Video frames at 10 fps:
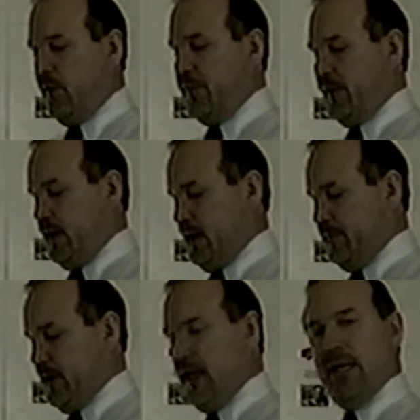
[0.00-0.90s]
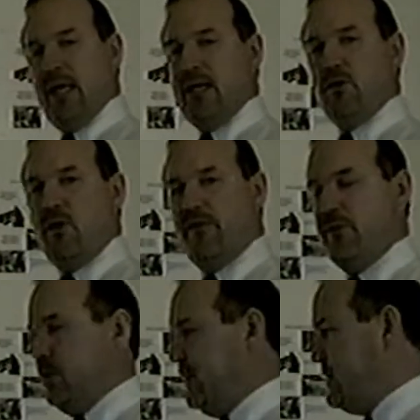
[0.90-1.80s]
with an
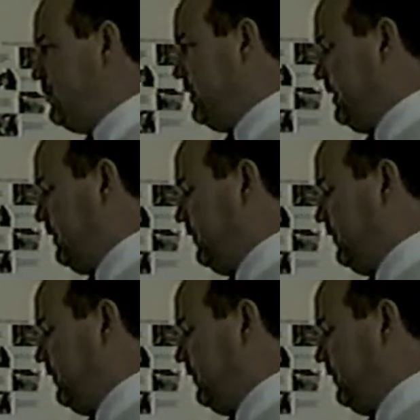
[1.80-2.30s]
endorphin release in the